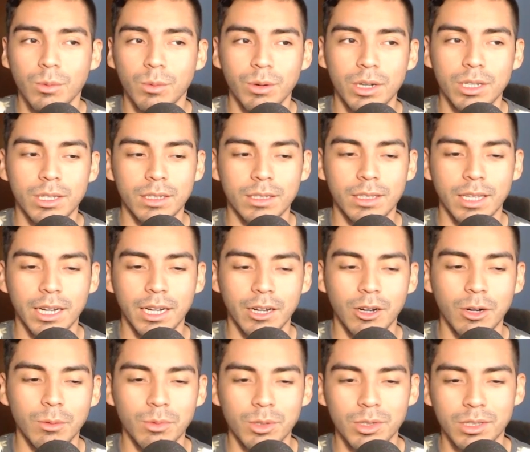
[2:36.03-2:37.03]
which is like
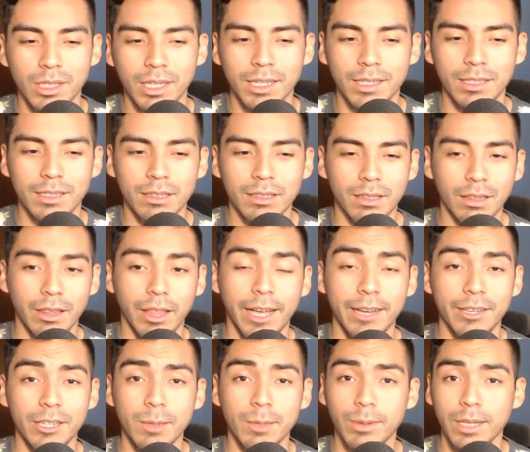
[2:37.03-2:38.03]
almost like
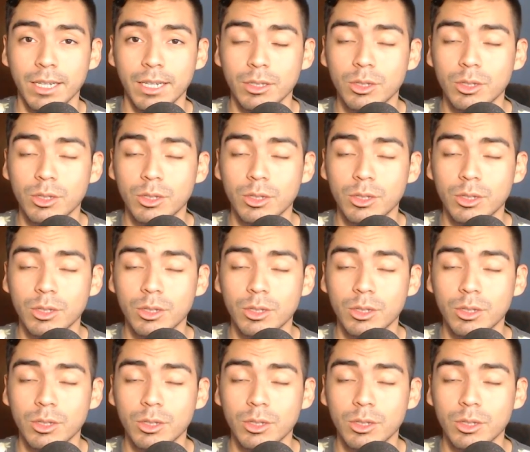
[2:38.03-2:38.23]
lined up like